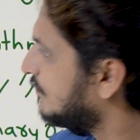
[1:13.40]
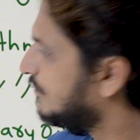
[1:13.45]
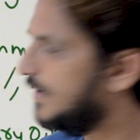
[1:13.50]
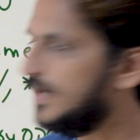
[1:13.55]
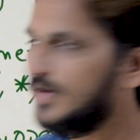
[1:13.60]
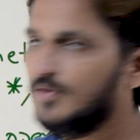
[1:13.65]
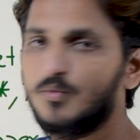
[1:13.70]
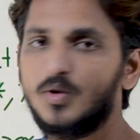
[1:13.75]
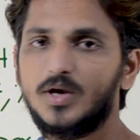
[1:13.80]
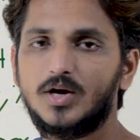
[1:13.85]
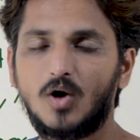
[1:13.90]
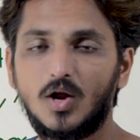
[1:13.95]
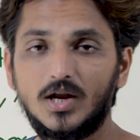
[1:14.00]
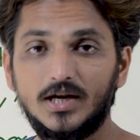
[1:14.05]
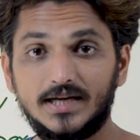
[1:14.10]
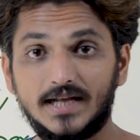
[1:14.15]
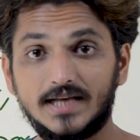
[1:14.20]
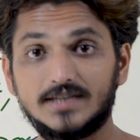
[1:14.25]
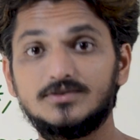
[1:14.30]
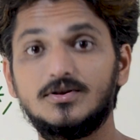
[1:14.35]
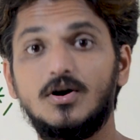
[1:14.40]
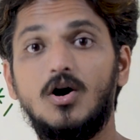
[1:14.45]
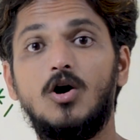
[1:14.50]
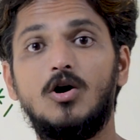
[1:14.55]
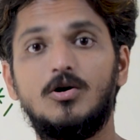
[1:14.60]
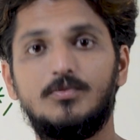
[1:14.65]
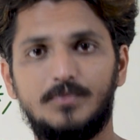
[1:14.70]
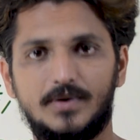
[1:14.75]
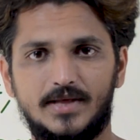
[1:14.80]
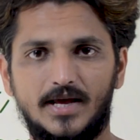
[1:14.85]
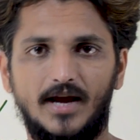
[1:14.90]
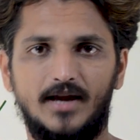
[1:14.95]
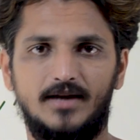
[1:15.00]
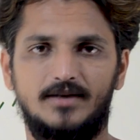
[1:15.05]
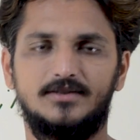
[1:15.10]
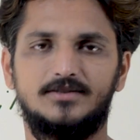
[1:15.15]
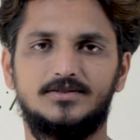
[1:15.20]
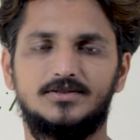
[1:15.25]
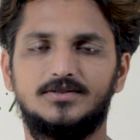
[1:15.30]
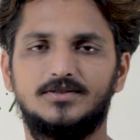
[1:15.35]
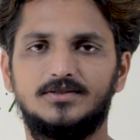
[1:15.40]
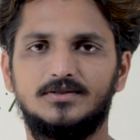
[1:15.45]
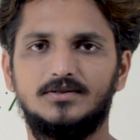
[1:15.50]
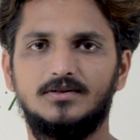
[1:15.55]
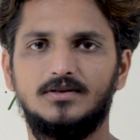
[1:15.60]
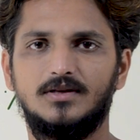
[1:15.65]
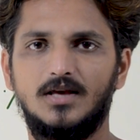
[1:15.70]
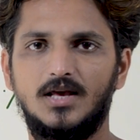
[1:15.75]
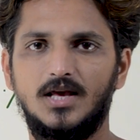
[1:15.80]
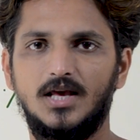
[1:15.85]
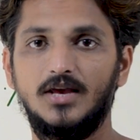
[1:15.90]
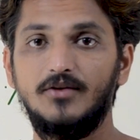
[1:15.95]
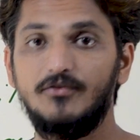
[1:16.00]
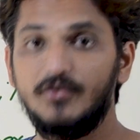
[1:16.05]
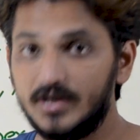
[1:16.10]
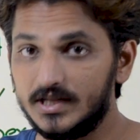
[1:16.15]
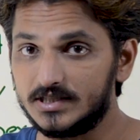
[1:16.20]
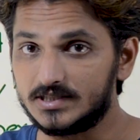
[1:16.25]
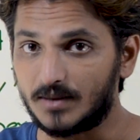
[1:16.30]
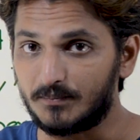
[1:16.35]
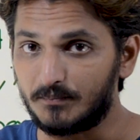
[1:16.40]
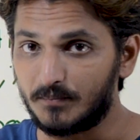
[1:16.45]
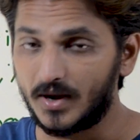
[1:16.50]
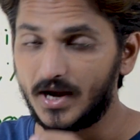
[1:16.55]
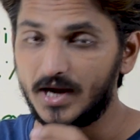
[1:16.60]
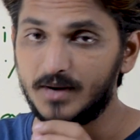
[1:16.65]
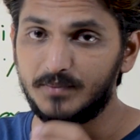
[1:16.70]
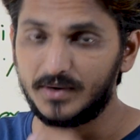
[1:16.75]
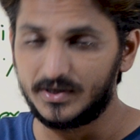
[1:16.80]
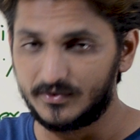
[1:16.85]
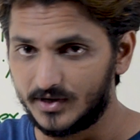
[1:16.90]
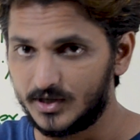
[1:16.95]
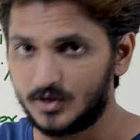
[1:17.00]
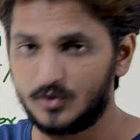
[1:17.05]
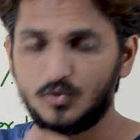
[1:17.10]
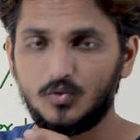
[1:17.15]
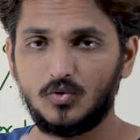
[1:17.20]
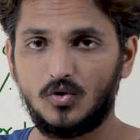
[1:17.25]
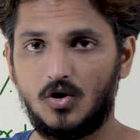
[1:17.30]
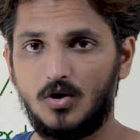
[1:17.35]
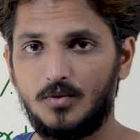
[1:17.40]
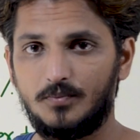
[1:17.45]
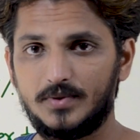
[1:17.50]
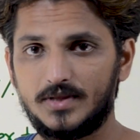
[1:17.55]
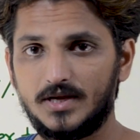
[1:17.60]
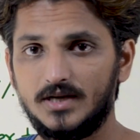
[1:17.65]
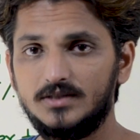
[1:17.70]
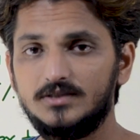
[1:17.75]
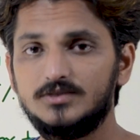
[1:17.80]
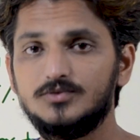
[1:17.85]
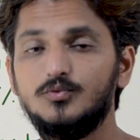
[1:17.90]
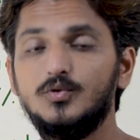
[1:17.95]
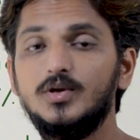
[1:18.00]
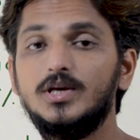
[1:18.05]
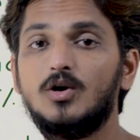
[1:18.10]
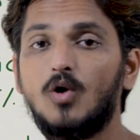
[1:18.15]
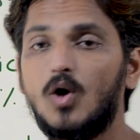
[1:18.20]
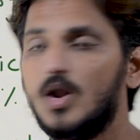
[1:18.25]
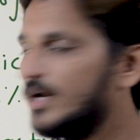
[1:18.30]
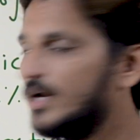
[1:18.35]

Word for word: b, we call it as operands. If it is applied between two operands, we call